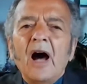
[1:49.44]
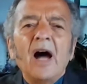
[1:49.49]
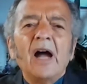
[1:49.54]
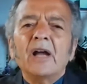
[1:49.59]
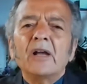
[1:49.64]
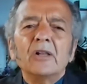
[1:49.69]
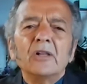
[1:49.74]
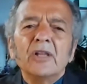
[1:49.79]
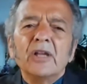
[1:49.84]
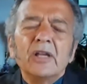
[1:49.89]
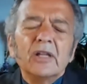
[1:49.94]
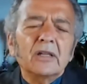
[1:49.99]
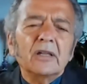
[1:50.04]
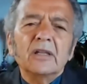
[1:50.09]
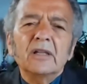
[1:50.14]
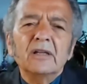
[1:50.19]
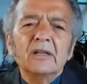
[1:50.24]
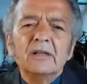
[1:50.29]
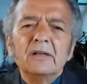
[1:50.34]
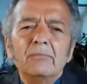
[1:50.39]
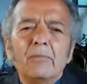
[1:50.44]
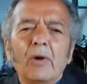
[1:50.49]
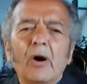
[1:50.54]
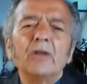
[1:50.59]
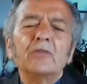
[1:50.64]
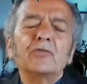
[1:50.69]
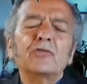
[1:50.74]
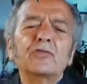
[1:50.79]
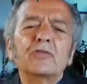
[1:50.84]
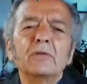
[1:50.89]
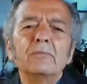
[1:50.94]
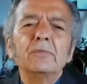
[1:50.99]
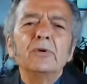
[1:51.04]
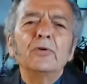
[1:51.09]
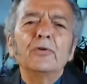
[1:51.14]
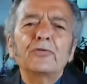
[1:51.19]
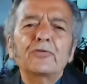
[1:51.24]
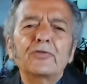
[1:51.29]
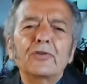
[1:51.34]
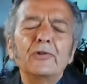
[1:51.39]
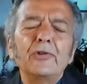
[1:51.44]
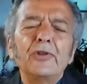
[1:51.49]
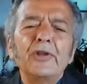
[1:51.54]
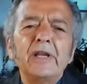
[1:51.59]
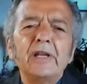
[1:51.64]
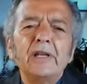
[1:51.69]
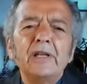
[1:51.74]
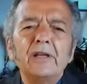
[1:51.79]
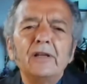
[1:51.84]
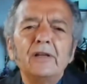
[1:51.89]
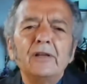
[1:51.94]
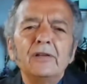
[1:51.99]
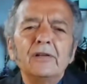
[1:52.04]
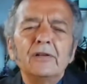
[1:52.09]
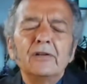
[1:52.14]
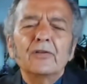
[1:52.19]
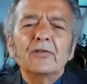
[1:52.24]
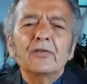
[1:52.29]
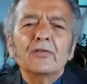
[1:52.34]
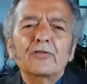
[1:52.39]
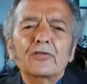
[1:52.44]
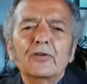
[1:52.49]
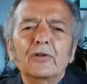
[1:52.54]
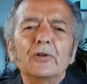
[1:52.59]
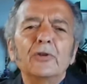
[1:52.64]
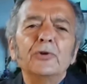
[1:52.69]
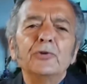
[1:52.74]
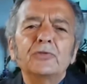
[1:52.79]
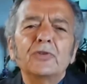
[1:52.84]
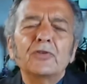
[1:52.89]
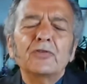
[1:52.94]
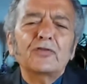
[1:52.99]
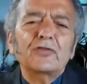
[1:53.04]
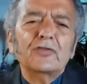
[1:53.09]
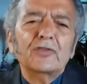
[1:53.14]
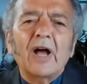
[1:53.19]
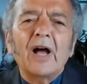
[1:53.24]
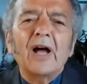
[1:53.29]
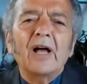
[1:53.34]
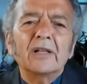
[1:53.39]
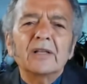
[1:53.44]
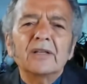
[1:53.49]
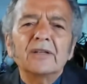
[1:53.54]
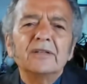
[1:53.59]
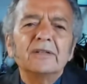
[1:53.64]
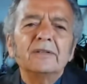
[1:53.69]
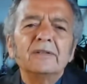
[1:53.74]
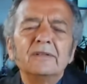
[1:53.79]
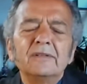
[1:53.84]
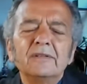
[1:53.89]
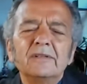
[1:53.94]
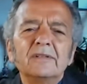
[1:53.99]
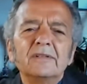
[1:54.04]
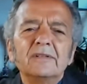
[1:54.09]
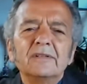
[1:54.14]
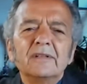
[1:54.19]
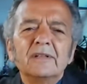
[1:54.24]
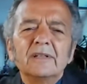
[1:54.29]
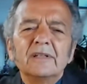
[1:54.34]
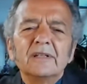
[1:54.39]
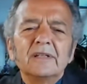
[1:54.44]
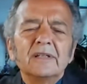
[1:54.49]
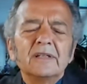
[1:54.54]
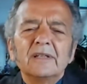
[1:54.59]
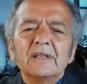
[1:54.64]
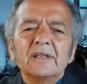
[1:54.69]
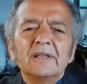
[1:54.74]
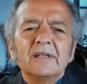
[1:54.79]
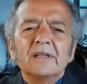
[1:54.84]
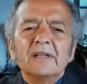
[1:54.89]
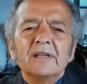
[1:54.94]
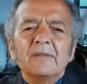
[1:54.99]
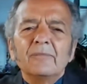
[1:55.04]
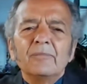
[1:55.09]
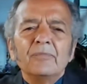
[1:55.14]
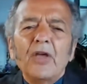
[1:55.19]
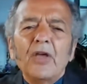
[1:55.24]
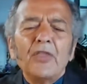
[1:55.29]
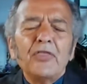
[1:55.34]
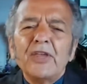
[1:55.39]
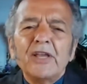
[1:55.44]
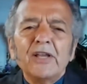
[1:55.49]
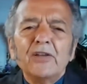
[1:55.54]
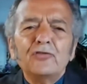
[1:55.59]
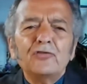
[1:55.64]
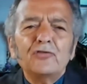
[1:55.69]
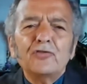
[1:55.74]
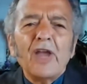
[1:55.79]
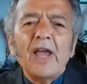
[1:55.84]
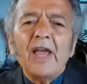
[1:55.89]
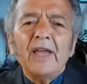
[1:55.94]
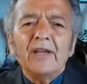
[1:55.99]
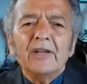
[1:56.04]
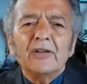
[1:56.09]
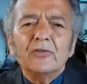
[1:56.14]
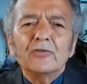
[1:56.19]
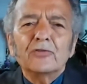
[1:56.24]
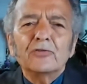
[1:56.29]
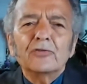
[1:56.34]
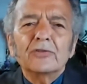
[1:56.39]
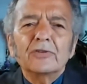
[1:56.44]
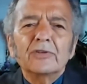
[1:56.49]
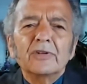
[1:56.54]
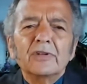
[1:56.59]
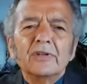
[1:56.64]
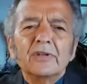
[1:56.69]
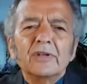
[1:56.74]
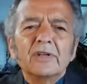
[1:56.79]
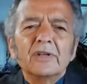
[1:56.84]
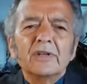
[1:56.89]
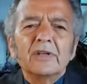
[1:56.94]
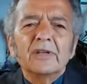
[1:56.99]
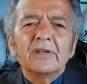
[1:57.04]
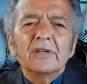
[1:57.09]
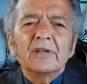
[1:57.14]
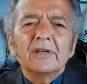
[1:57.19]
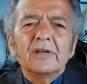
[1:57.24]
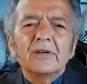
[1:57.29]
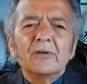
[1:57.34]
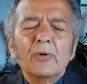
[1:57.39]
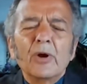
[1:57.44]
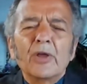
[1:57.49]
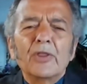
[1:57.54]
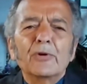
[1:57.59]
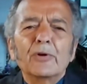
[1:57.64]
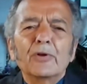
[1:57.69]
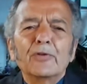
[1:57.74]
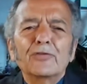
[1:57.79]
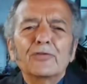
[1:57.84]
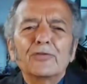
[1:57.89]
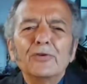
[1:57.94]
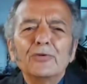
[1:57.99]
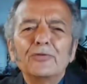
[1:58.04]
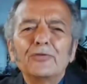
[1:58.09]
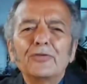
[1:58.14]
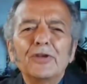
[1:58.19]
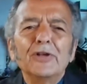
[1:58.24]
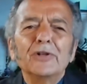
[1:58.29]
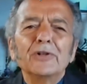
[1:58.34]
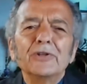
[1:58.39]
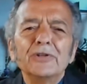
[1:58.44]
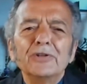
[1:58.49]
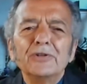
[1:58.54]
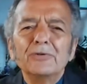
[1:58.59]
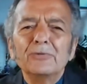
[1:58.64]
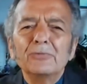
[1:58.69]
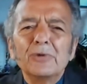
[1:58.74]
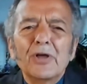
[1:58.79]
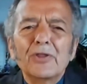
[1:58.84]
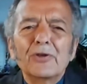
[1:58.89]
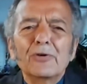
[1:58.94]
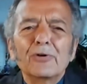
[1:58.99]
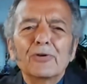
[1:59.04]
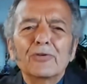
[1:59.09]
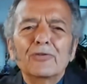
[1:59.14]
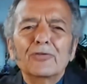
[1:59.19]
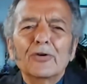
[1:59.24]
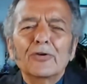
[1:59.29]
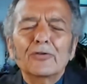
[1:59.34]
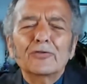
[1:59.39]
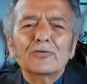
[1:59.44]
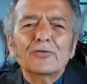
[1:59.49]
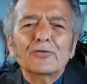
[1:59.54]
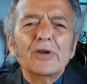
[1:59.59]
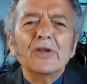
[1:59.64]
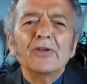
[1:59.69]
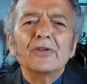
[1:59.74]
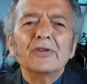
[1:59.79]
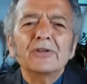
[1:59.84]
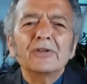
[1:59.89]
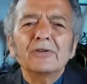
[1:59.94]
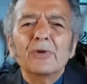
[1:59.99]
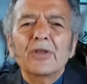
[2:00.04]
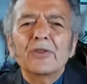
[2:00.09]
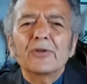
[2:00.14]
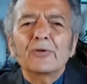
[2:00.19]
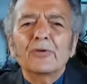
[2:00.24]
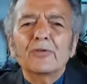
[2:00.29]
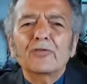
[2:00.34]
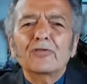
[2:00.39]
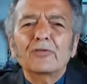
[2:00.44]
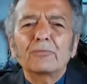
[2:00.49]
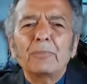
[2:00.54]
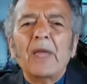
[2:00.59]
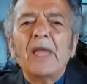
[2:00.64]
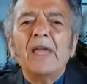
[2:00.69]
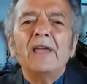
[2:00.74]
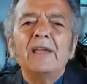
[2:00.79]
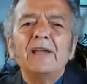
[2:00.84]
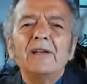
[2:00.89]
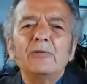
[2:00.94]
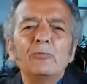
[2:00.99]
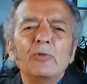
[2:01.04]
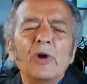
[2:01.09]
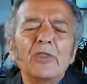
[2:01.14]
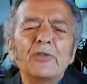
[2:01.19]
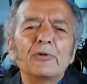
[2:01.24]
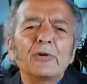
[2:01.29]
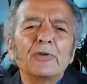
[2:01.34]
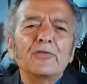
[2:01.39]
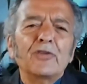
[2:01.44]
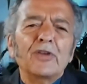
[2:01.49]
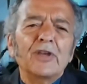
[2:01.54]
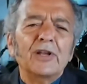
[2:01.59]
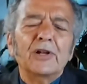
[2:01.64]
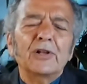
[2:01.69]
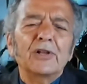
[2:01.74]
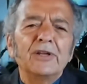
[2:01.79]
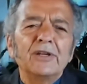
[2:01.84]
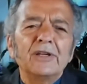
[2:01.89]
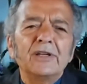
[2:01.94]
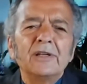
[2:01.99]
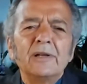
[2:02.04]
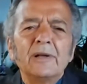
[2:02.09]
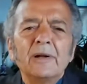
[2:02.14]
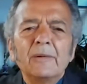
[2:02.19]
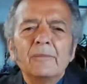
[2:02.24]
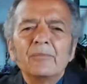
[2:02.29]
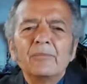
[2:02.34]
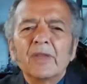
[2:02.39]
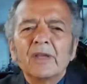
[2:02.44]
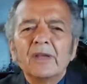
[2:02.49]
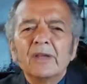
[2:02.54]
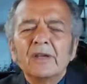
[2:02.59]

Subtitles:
Heil Hitler, march to Mussolini, salute to Stalin. Nothing has changed. Whether it's New Zealand, whether it's Australia, whether it's Spain, whether it's Italy,